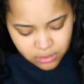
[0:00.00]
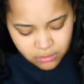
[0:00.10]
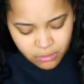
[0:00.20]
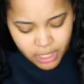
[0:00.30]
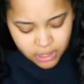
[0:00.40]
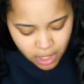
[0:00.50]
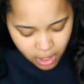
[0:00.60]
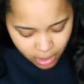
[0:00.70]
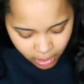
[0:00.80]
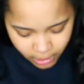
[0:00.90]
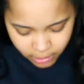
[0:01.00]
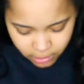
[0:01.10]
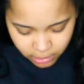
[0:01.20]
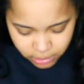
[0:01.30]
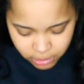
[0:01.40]
Oh my
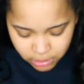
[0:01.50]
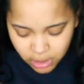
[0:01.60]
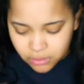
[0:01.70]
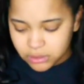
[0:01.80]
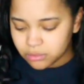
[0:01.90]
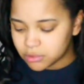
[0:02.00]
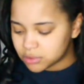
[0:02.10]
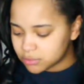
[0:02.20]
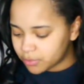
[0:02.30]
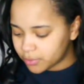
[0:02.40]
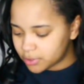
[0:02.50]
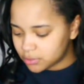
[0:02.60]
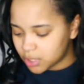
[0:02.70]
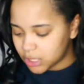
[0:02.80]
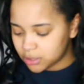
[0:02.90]
gosh. That was the most important
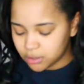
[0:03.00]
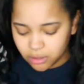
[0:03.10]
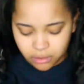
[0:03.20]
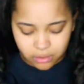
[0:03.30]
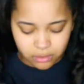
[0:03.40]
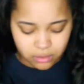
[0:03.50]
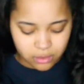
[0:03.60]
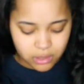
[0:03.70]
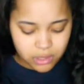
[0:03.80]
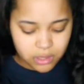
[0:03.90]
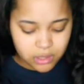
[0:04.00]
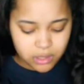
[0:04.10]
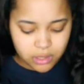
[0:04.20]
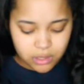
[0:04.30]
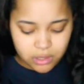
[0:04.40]
color.
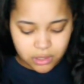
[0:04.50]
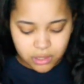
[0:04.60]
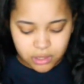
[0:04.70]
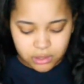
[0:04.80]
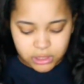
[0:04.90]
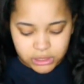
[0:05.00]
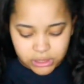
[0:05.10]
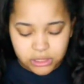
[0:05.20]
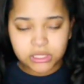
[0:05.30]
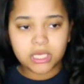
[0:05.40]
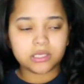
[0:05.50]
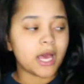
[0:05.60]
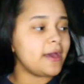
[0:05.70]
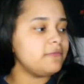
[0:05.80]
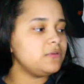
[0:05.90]
This thing is like, I
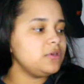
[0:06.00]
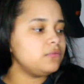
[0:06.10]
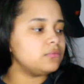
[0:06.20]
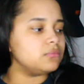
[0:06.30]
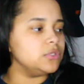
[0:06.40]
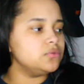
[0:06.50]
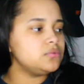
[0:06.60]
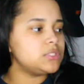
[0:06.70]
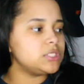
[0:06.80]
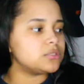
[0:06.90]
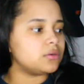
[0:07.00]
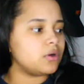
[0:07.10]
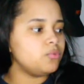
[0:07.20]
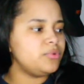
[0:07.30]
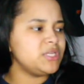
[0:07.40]
haven't even used this or
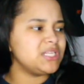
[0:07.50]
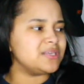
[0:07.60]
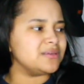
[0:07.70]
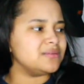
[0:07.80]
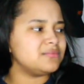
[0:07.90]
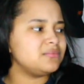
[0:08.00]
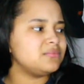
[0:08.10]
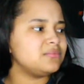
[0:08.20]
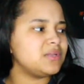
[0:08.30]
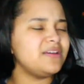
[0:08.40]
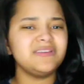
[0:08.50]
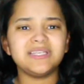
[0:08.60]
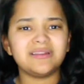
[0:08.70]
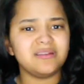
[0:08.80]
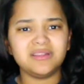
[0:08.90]
opened it. I haven't
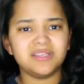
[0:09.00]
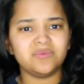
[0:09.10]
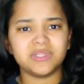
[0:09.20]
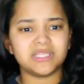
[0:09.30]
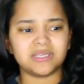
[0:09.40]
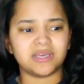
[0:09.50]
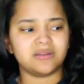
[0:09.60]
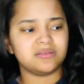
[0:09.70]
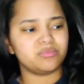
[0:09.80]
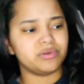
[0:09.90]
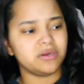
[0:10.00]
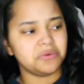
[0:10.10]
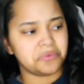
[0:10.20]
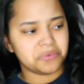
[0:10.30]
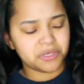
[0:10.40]
done anything with it yet and it's
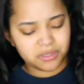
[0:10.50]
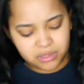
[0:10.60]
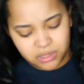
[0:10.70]
broke.